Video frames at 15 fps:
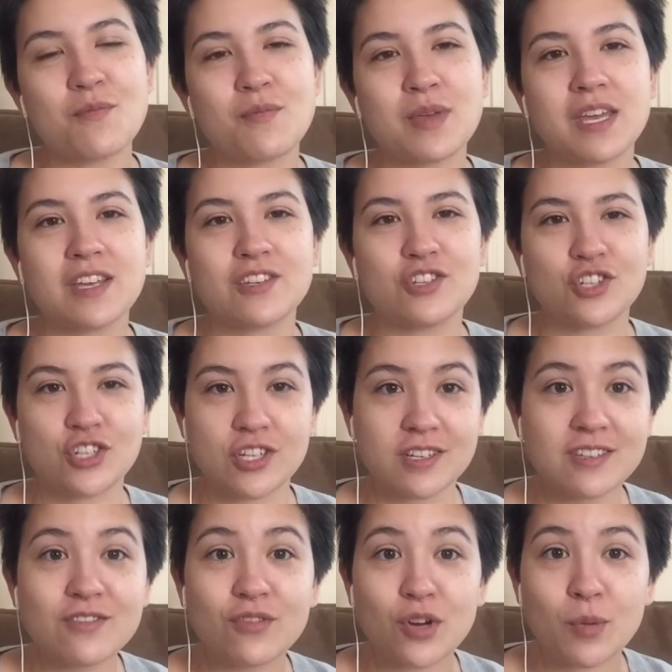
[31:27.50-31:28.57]
because she
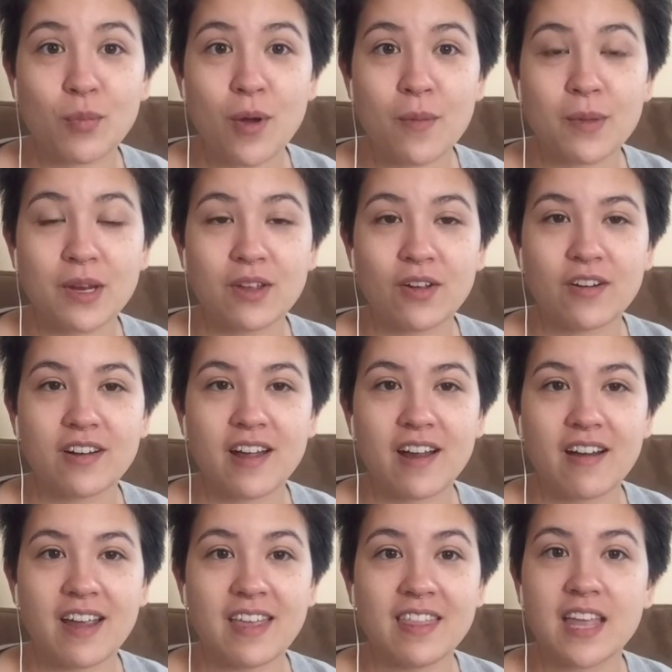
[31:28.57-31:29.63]
is a very prominent yarn
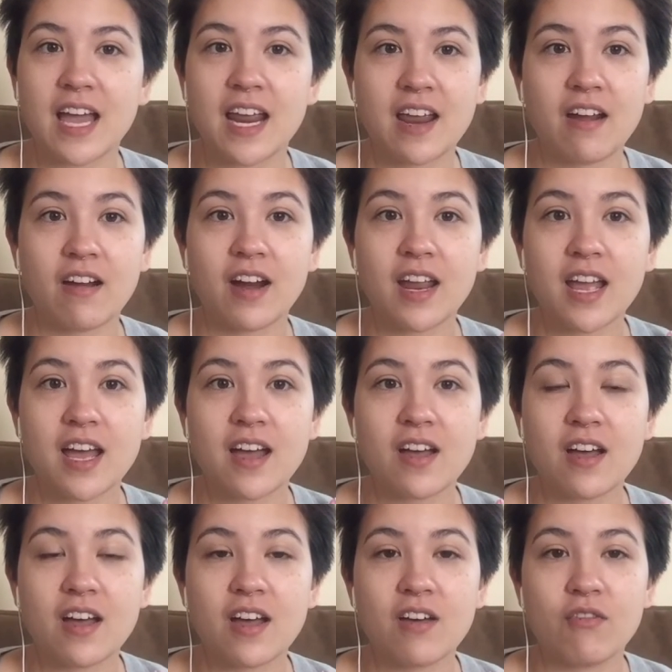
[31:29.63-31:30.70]
dyer in that
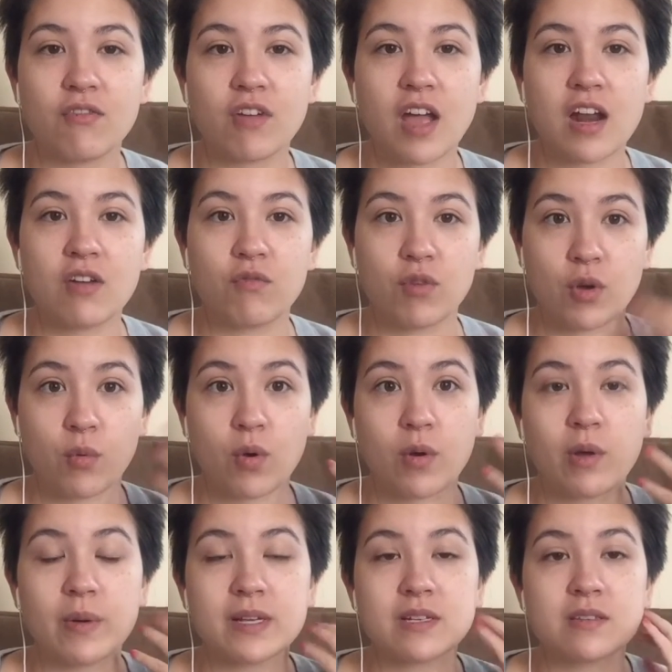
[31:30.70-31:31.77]
area of kind of like where we
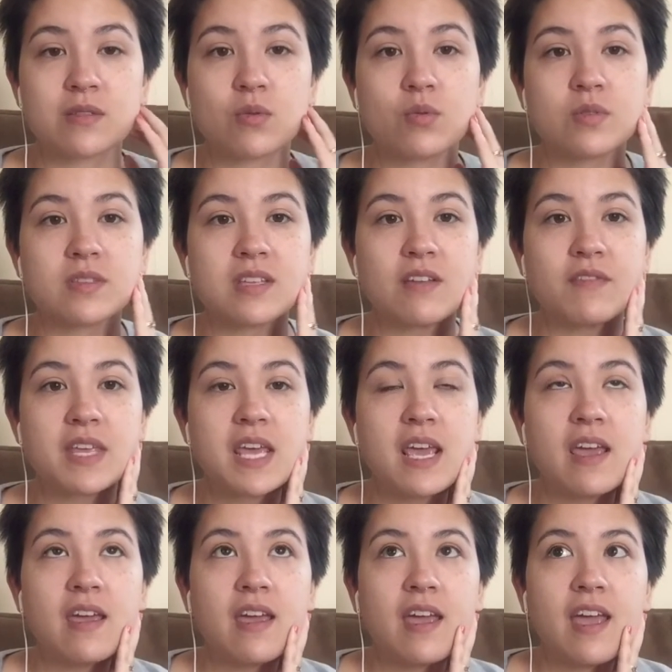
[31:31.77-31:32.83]
went to school and stuff.
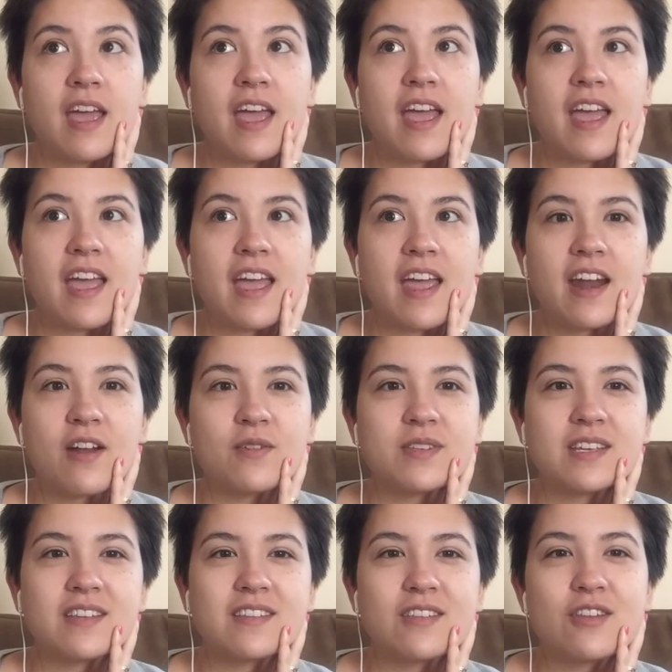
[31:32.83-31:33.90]
And I was
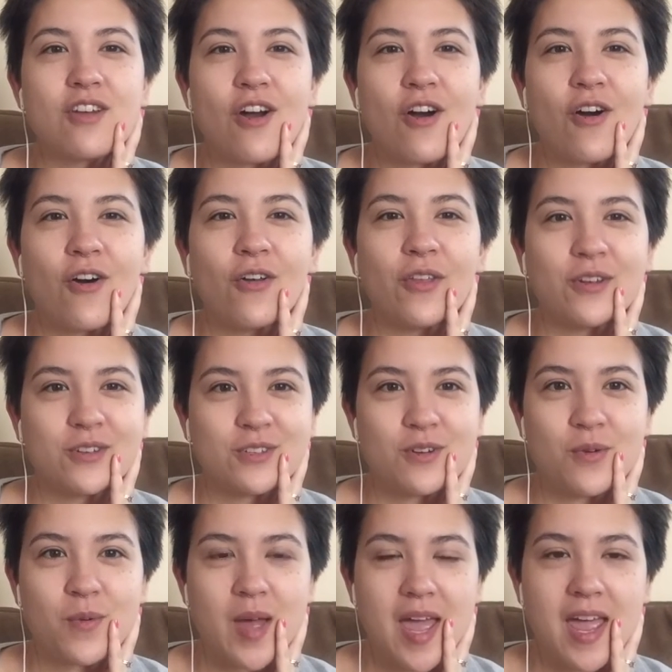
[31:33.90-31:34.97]
like, no, there's
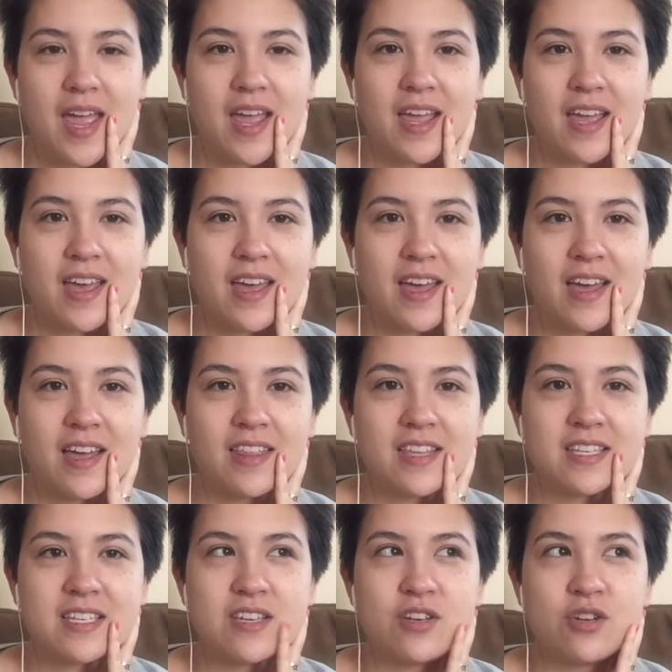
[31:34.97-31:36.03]
no way,
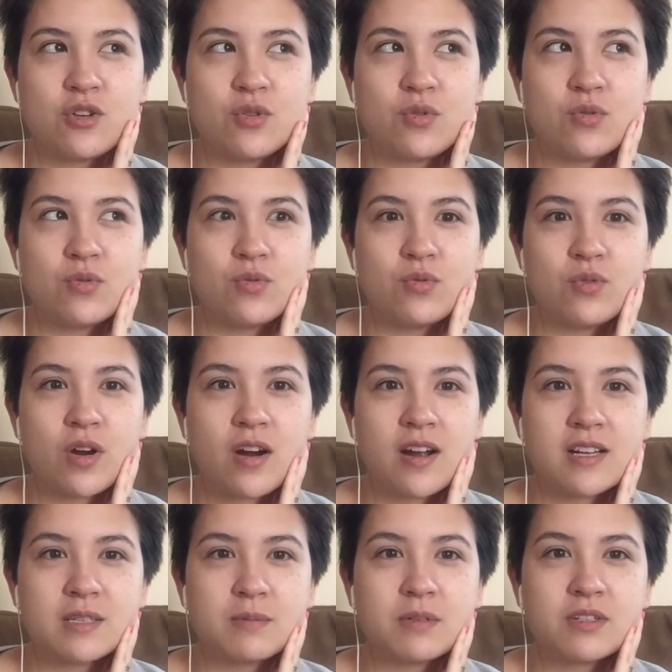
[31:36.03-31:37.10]
unless he knew her
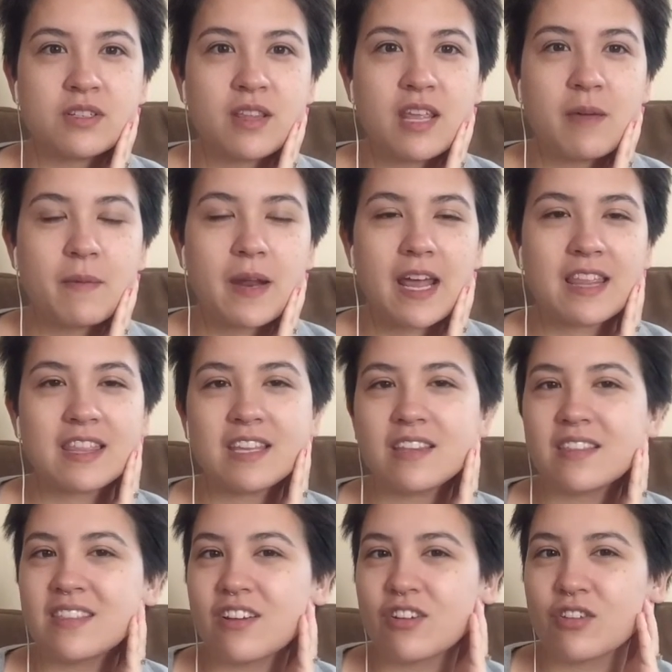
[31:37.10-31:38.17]
husband or something. But I think
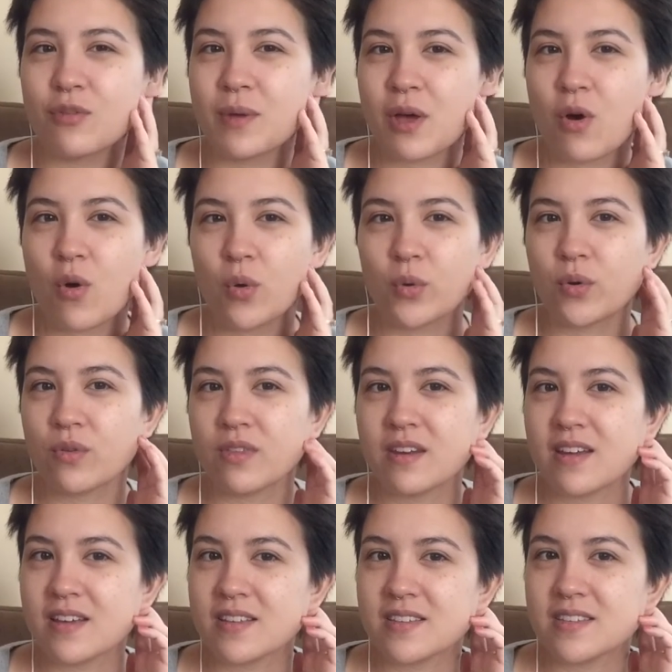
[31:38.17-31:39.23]
they're a little bit older than
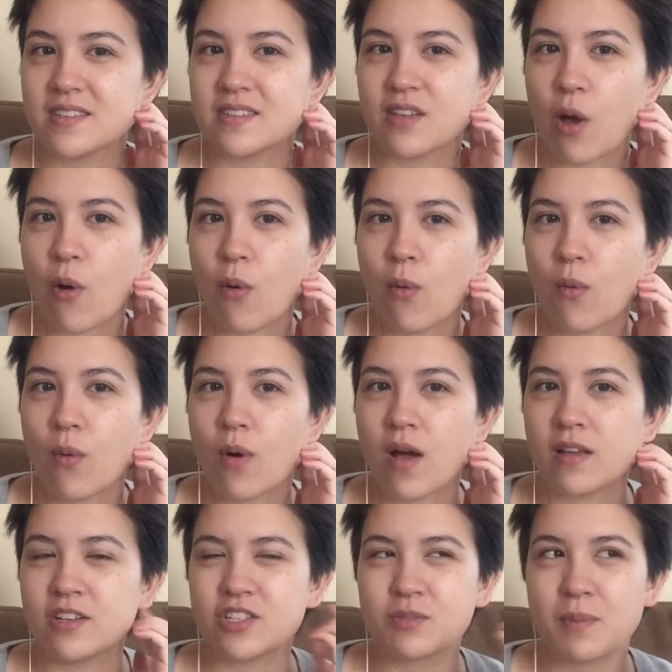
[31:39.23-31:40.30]
us, so
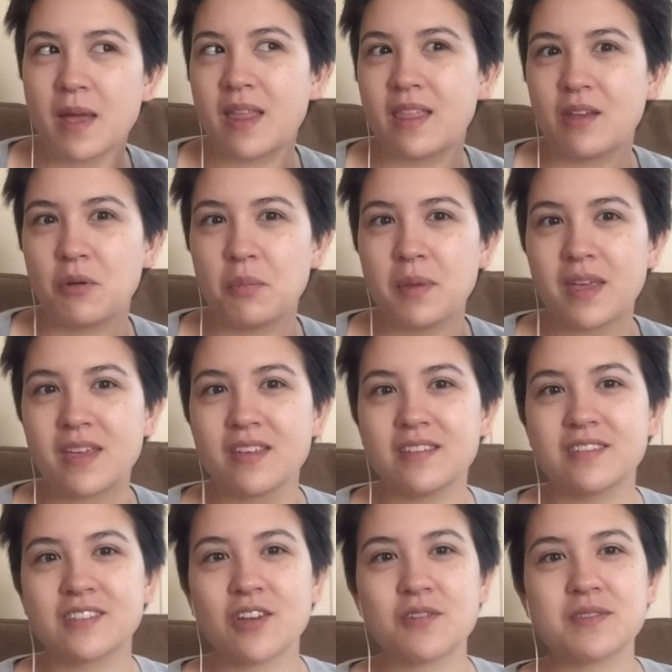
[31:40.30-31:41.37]
just by a little bit.
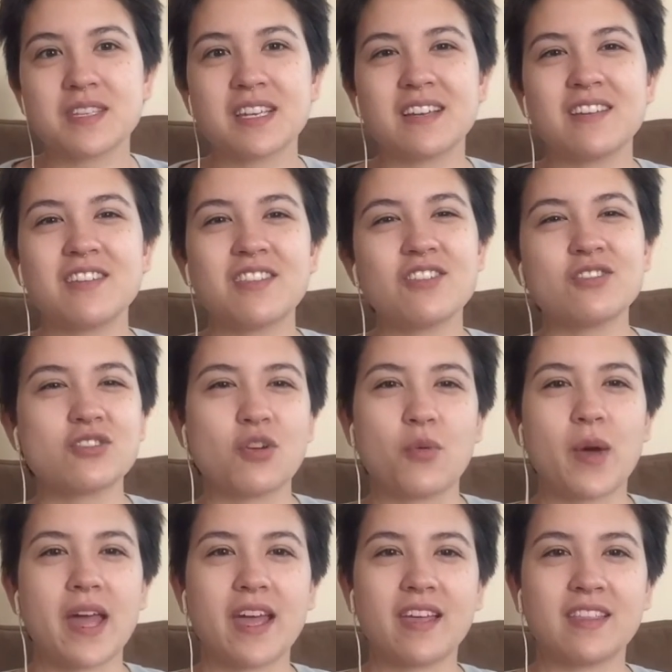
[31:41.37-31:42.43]
So I was like, there's no
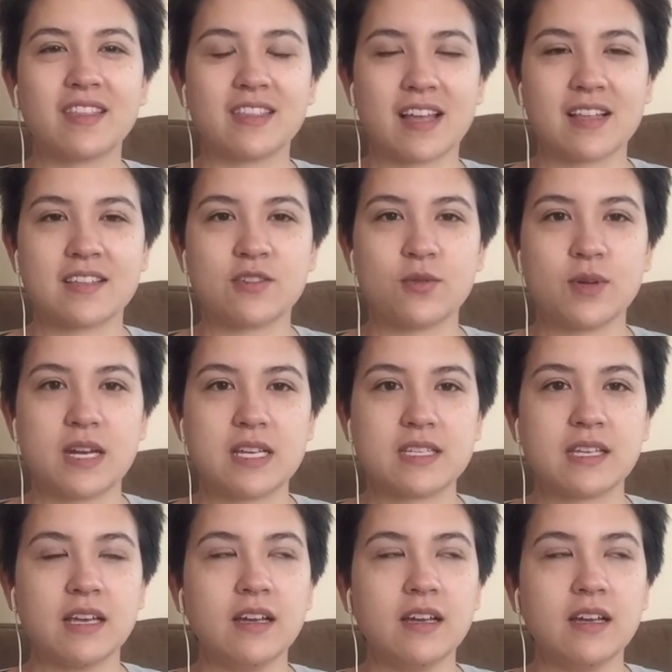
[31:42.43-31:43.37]
way that that's who it is.